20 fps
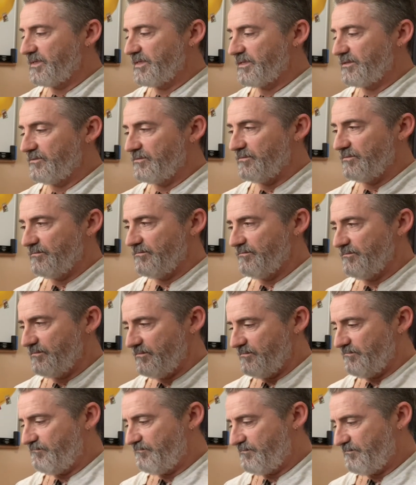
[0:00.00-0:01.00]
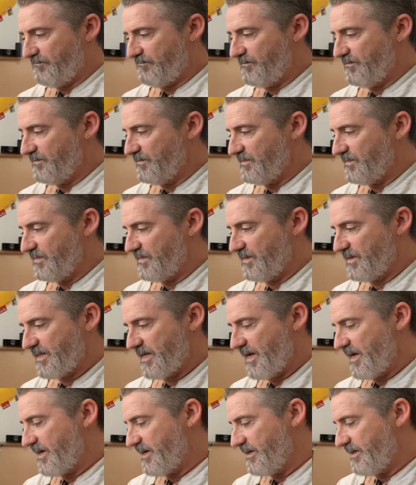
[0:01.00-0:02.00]
little
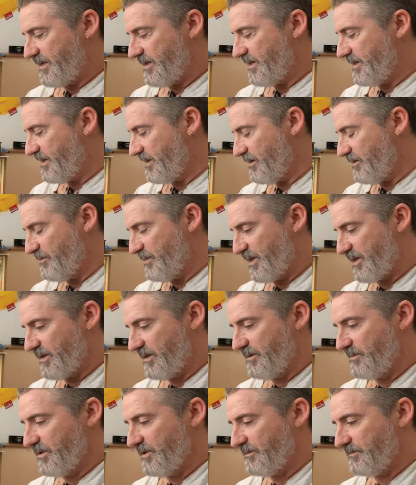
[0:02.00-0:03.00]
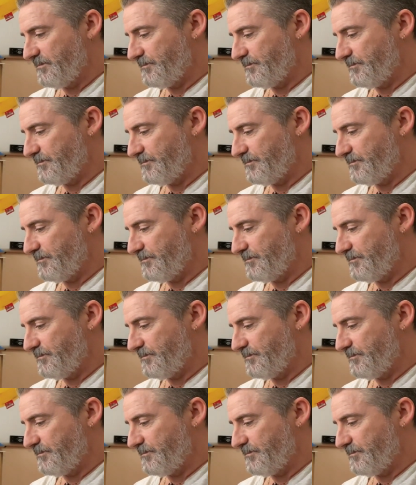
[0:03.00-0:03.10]
tag in here to help me keep it.